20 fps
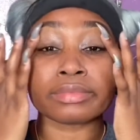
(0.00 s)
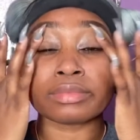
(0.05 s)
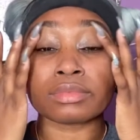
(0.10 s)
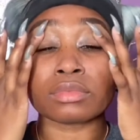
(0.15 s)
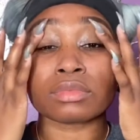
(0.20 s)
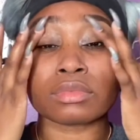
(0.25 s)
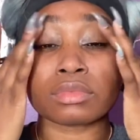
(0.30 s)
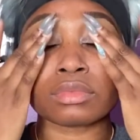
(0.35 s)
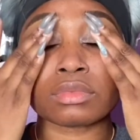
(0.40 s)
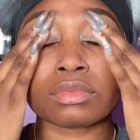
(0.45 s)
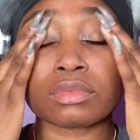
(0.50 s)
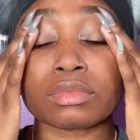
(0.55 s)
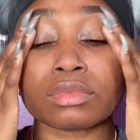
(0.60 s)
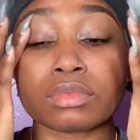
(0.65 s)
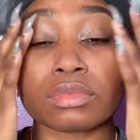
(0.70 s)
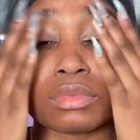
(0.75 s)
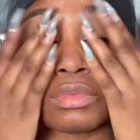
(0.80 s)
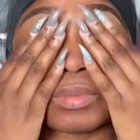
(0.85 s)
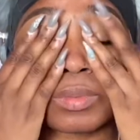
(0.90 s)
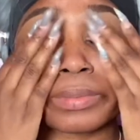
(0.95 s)
color,
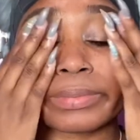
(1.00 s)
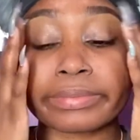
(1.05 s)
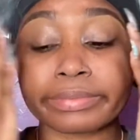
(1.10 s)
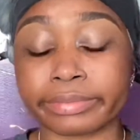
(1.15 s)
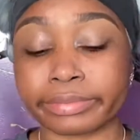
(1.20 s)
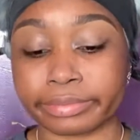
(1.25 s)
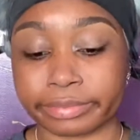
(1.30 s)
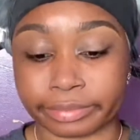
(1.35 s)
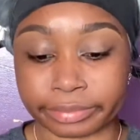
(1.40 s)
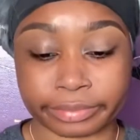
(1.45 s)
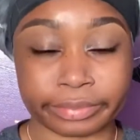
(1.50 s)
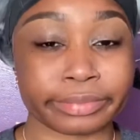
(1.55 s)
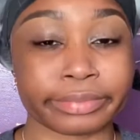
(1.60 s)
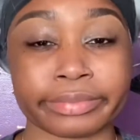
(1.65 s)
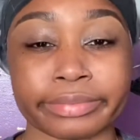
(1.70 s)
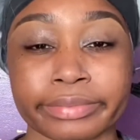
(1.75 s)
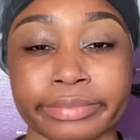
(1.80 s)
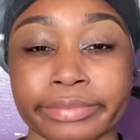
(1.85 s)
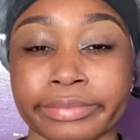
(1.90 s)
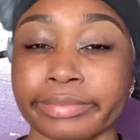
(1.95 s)
Maybelline Super
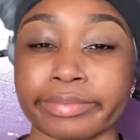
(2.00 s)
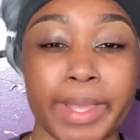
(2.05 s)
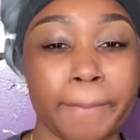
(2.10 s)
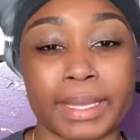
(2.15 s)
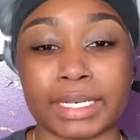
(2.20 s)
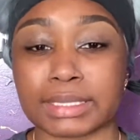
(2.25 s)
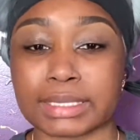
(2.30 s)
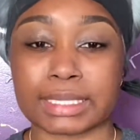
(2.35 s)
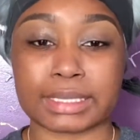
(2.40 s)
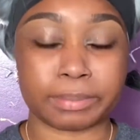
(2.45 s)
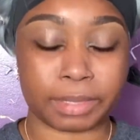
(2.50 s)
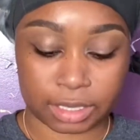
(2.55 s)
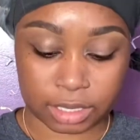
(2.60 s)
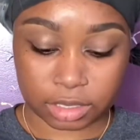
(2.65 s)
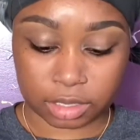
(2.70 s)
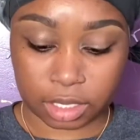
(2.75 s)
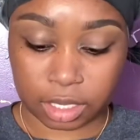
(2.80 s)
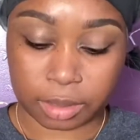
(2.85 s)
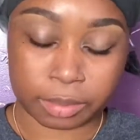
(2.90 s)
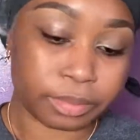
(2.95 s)
Stay, this is my
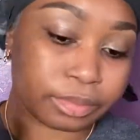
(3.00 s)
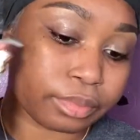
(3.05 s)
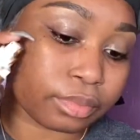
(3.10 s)
shade.